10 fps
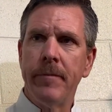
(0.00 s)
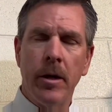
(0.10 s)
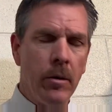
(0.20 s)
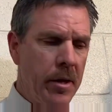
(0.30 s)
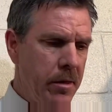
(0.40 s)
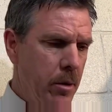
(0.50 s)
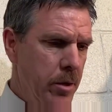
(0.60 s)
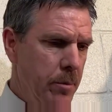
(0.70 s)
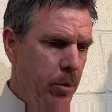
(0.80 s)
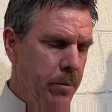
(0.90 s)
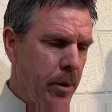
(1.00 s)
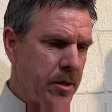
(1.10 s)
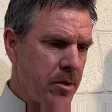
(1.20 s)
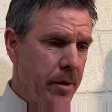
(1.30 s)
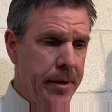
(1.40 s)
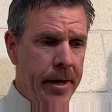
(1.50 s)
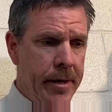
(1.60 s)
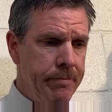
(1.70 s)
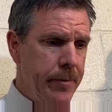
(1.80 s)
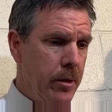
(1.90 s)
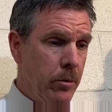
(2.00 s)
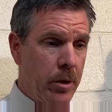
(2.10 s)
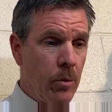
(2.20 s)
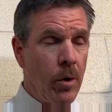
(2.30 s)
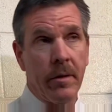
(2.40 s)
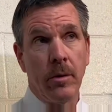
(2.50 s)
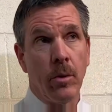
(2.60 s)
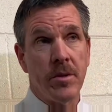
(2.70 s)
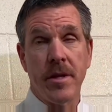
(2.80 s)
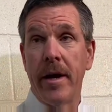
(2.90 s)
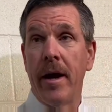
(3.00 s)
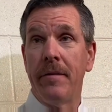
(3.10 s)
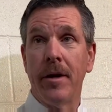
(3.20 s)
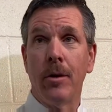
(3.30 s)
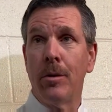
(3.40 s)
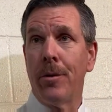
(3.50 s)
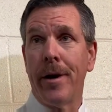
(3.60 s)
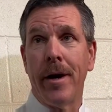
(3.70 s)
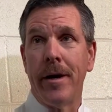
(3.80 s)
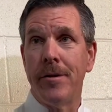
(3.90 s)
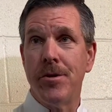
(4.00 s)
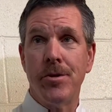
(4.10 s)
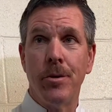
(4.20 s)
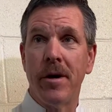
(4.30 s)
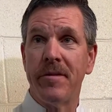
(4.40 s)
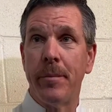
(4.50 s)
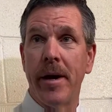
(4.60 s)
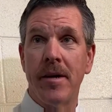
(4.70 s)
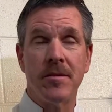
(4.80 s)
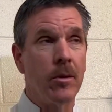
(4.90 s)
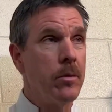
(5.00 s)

You know, I think when you put pucks on the net, you know, look at one of the goals they got. They go low to high and just shoot off the pass.